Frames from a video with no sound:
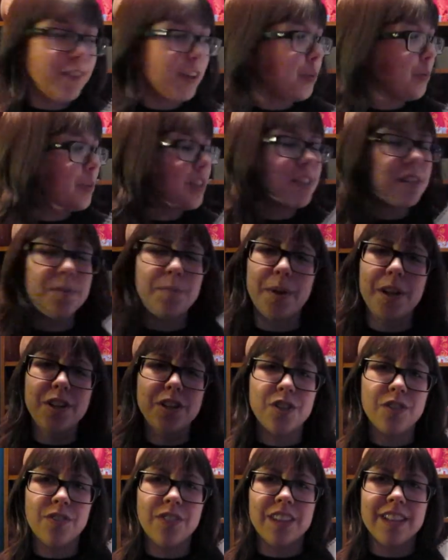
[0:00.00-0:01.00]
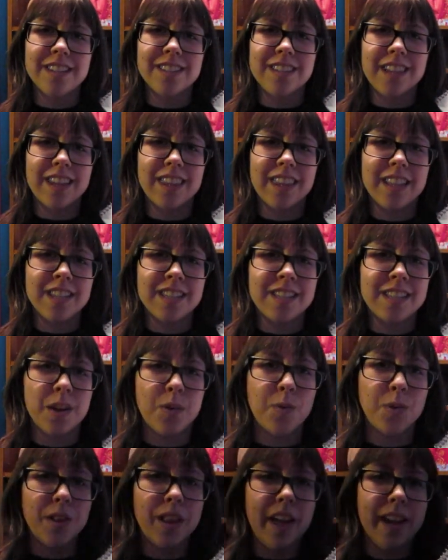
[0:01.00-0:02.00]
Like, we did a bunch of things like this
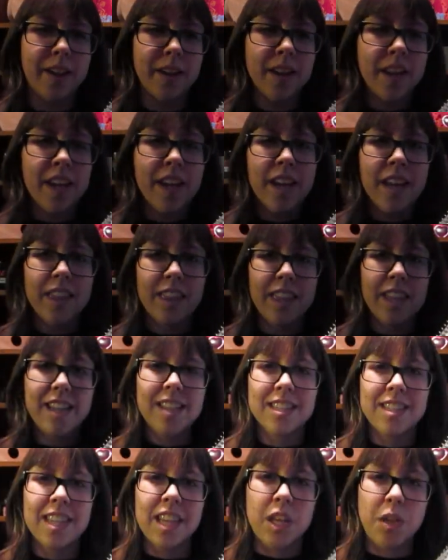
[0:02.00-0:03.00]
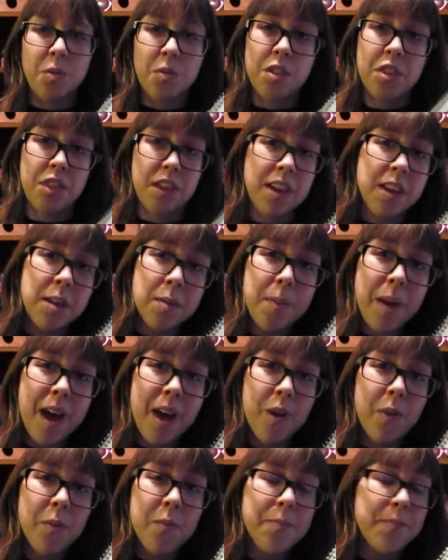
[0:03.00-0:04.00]
that were like things that you think
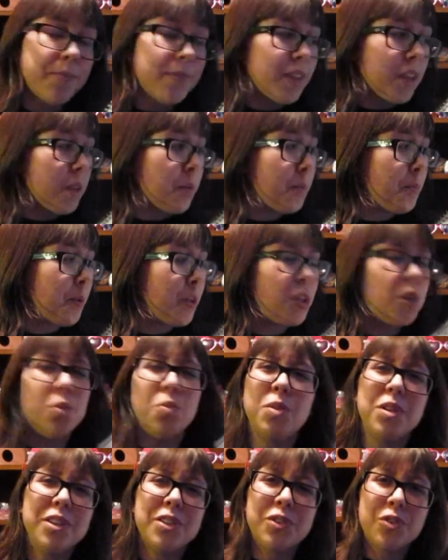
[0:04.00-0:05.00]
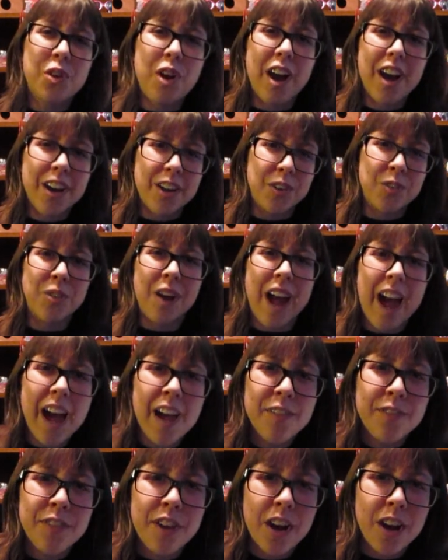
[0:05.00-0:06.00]
about, but you wouldn't draw a
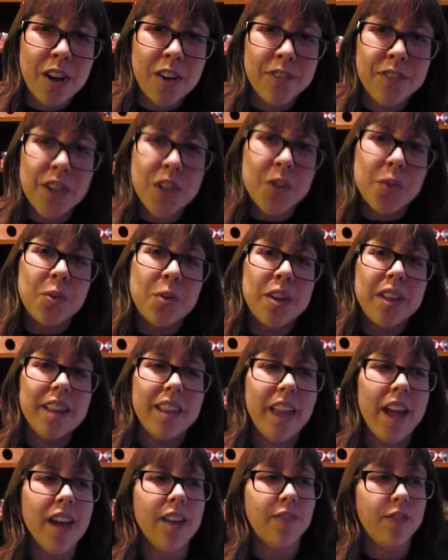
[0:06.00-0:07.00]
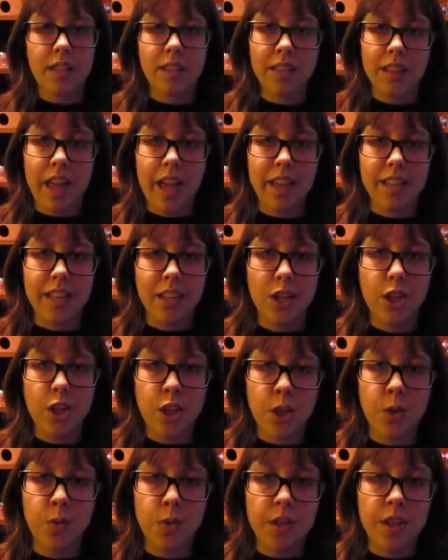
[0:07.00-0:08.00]
graph of in real life. Like,
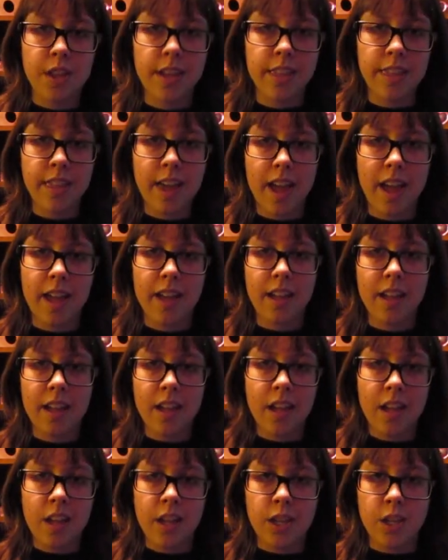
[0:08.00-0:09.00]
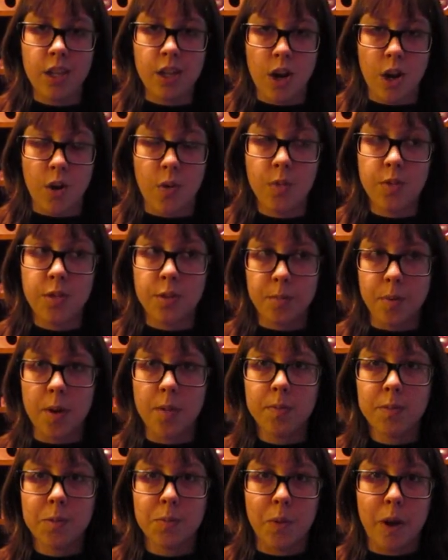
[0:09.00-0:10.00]
you think that, you know, the
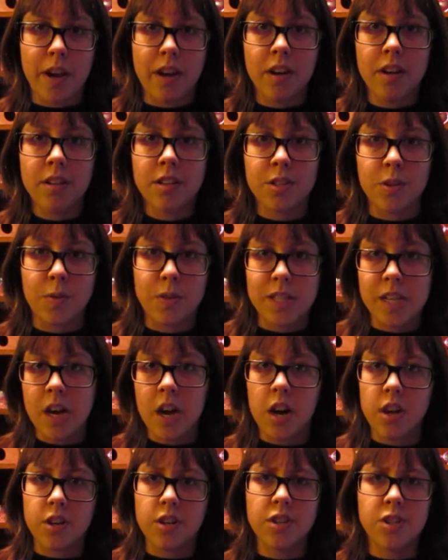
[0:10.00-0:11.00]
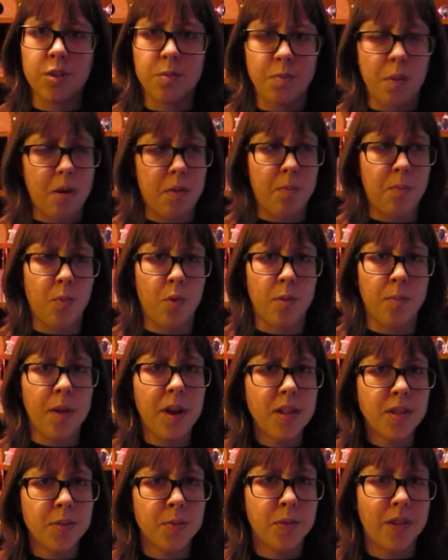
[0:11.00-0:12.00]
bulb's brighter, so it's hotter, so more
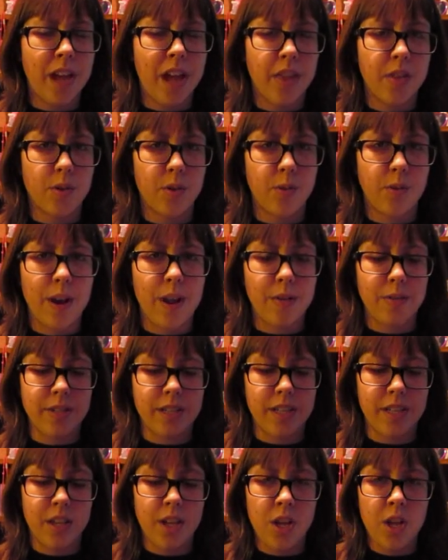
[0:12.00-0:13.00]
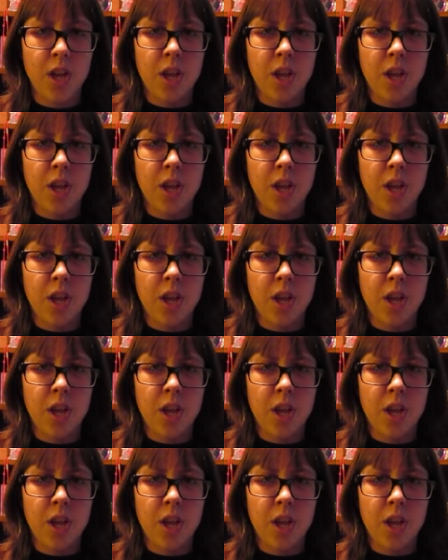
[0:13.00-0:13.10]
moths will gather around it.